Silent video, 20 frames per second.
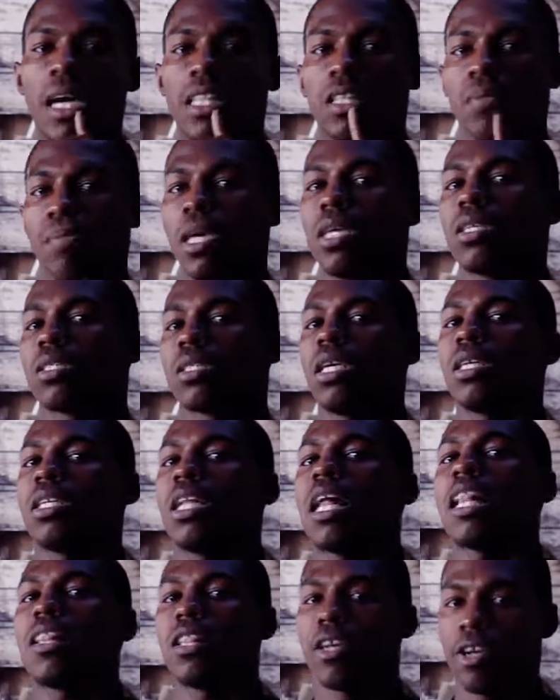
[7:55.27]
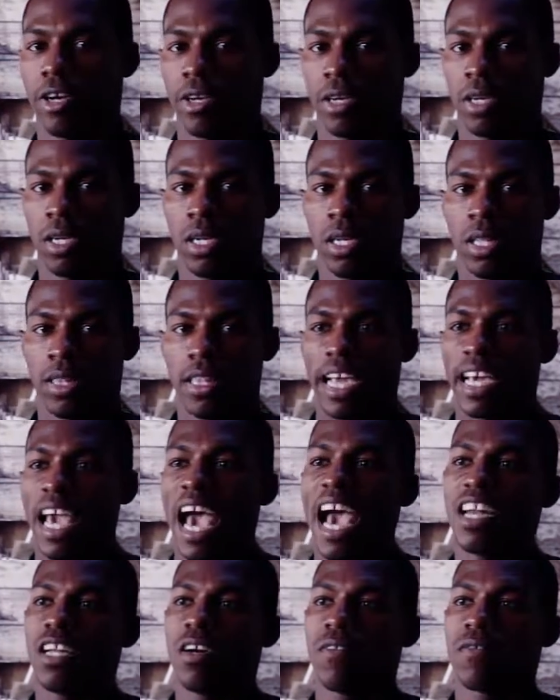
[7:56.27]
about the biggest thing that I learned that
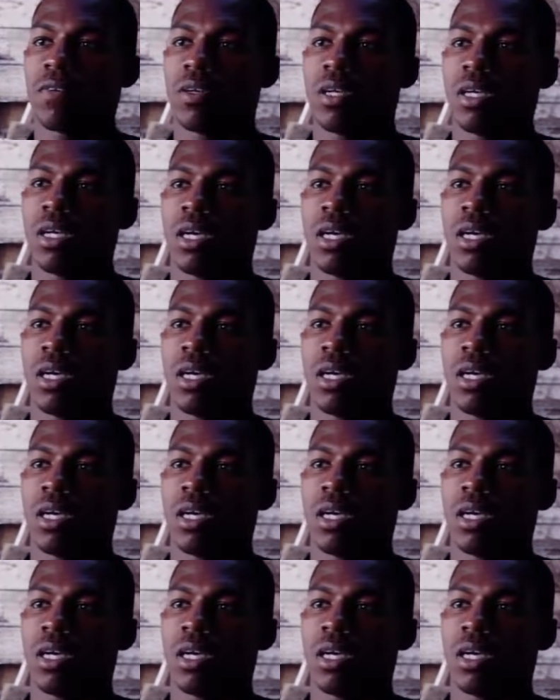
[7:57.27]
kind of